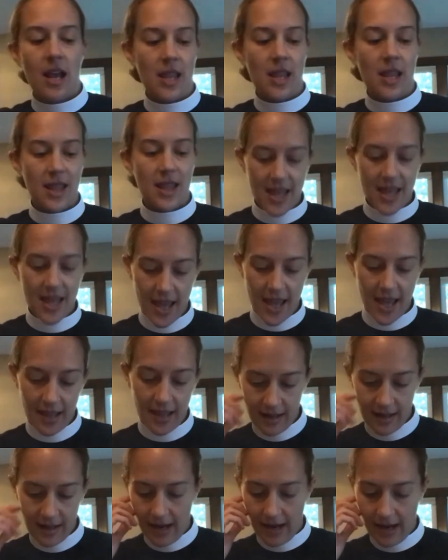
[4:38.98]
And
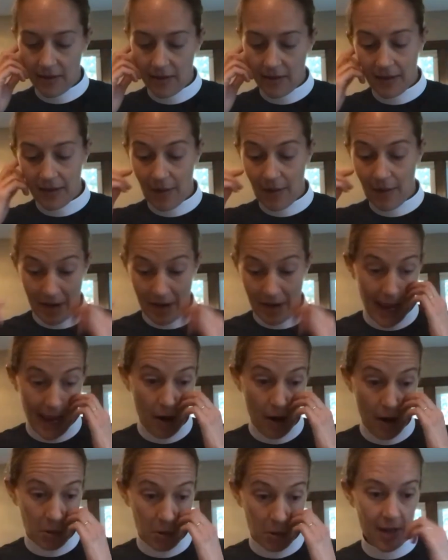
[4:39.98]
then, now that I've got my
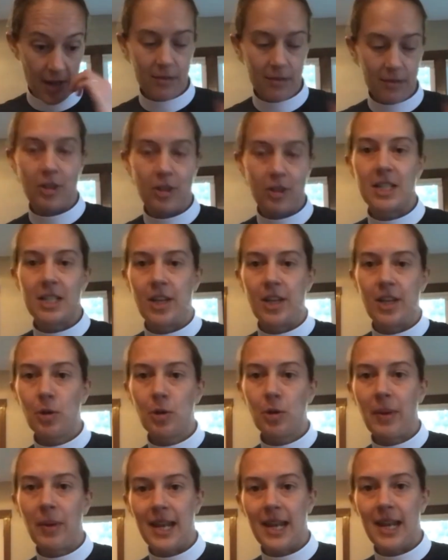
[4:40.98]
outline, you're going to take
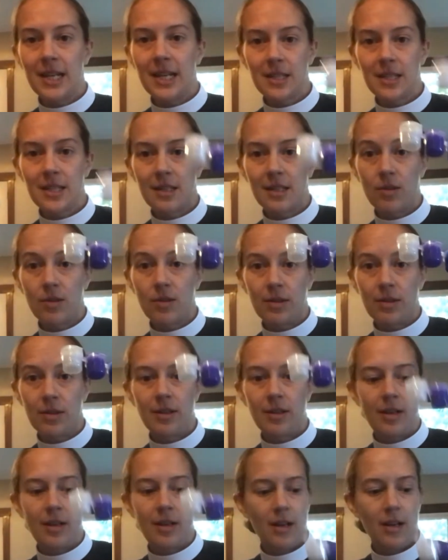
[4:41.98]
your paint
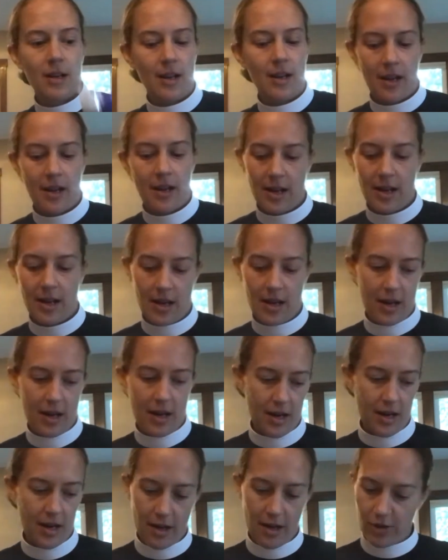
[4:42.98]

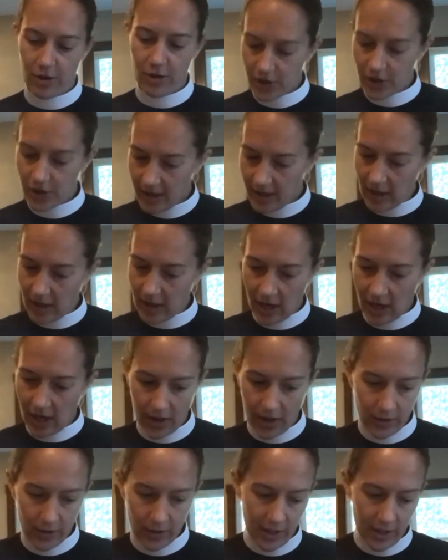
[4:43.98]
and you're just going to
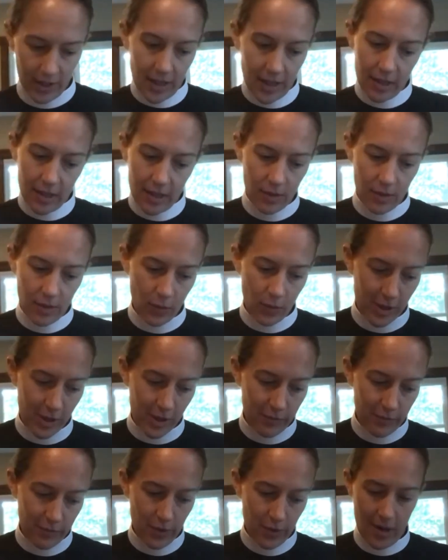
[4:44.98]
color in what
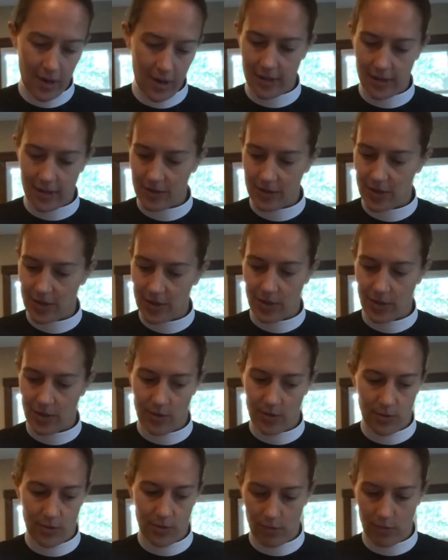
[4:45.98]
you've drawn.
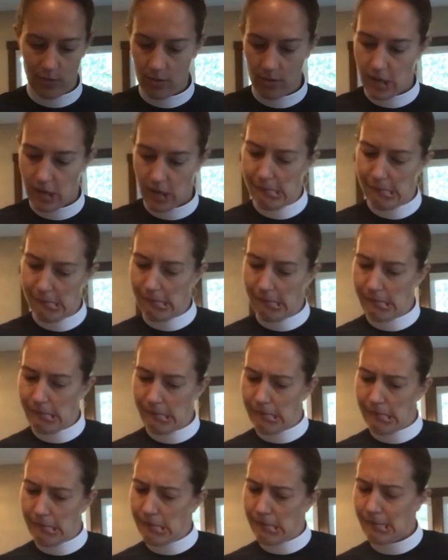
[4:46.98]
So,
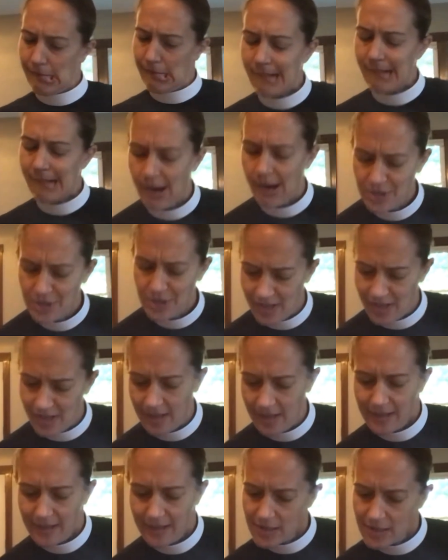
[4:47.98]
how should
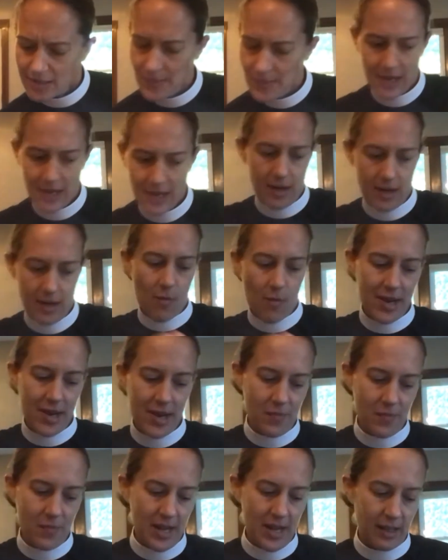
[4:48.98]
I? I'll
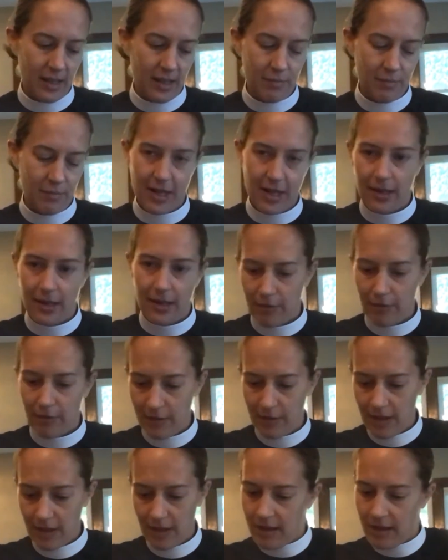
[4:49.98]
make my
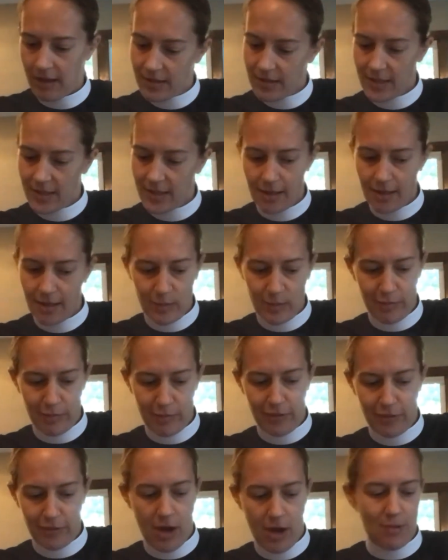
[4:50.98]
inside of my
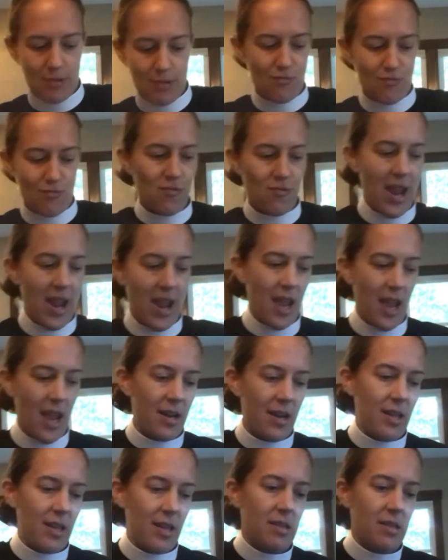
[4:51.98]
flower
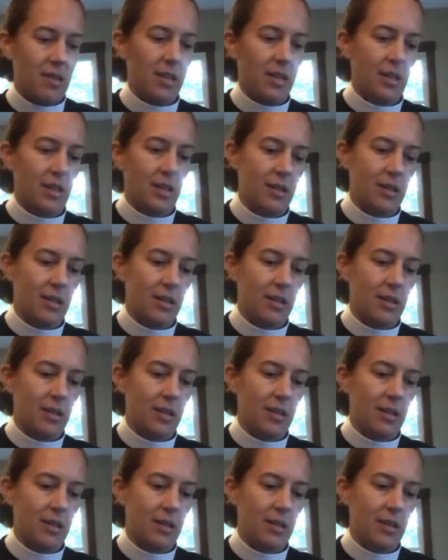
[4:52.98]
red, I think.